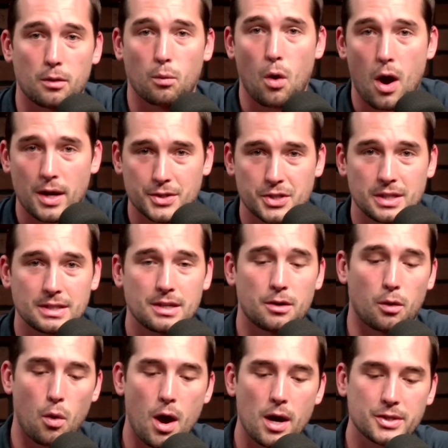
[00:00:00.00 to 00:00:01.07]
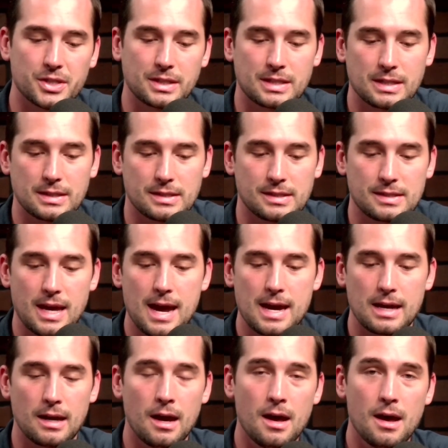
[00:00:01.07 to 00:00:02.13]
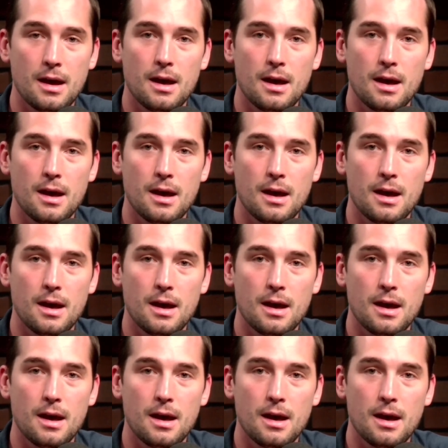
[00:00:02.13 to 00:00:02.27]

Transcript: or Washington or Washington State,